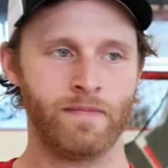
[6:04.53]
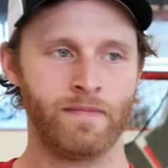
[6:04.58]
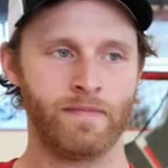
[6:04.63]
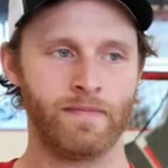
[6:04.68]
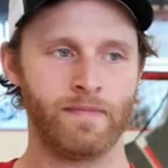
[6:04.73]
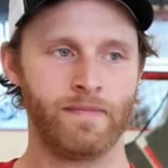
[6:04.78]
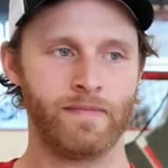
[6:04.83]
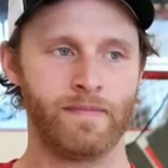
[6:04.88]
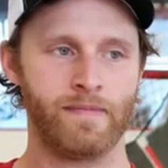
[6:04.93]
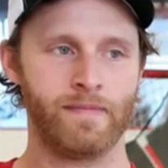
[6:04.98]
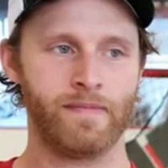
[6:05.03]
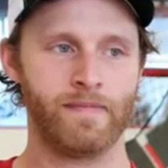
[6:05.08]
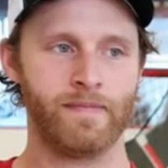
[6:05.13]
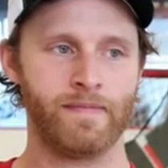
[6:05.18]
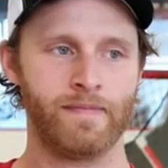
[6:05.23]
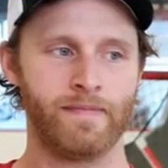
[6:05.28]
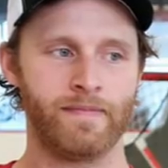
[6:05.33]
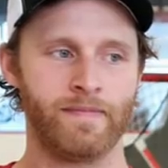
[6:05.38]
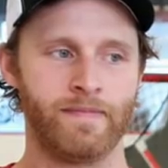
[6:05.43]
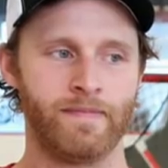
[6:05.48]

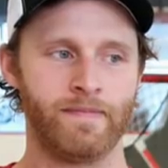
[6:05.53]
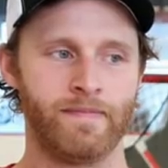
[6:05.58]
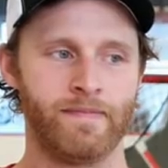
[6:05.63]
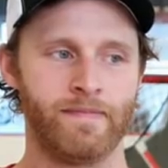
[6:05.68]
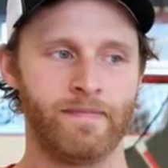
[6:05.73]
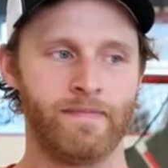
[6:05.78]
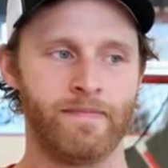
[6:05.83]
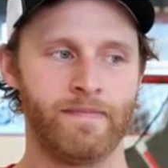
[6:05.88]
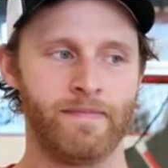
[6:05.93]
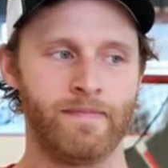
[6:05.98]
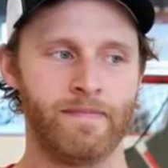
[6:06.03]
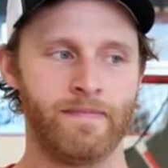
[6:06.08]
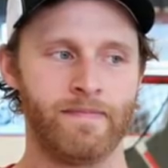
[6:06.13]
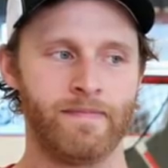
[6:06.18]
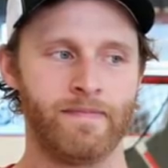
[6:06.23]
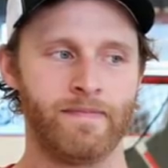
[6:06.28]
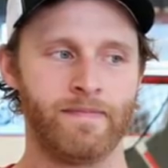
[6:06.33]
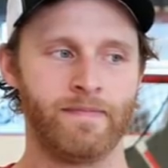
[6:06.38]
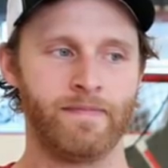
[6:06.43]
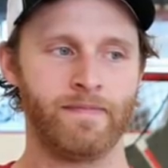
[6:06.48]

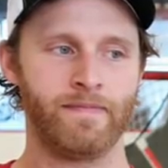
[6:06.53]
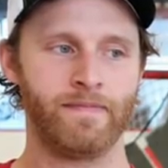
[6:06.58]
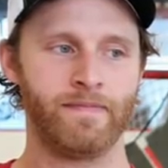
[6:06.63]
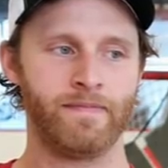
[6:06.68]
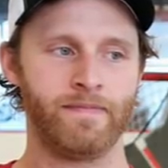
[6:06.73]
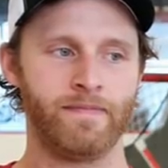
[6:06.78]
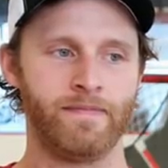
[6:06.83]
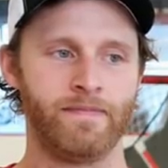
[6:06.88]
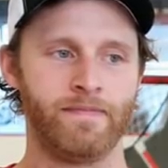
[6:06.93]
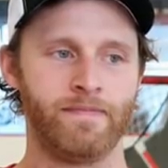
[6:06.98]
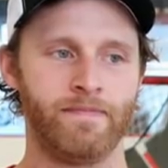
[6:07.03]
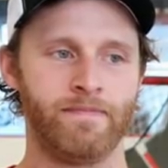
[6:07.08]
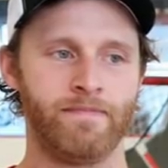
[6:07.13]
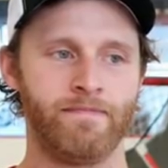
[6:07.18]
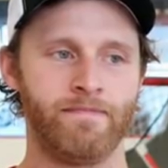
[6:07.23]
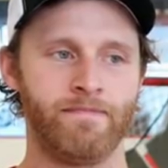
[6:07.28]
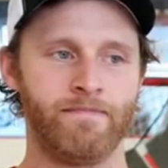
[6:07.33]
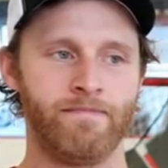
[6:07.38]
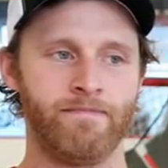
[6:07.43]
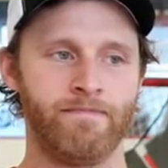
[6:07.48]

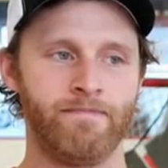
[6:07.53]
The person shown says nothing.